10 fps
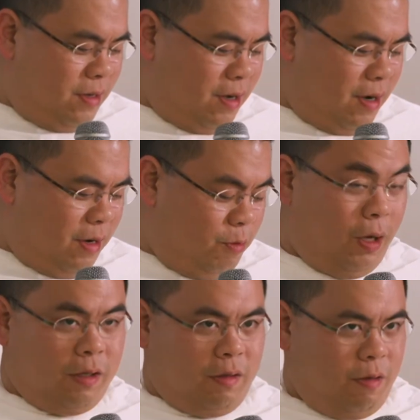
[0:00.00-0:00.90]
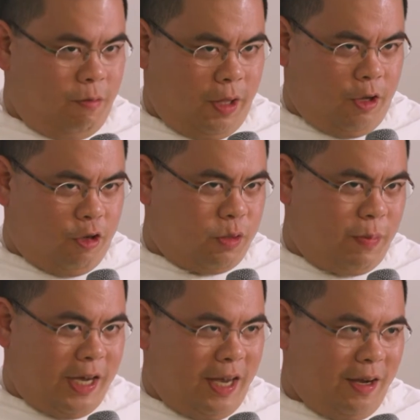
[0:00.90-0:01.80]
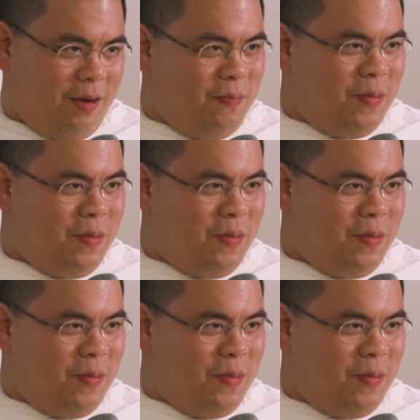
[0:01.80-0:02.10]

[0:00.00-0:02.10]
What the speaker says: whether you're speaking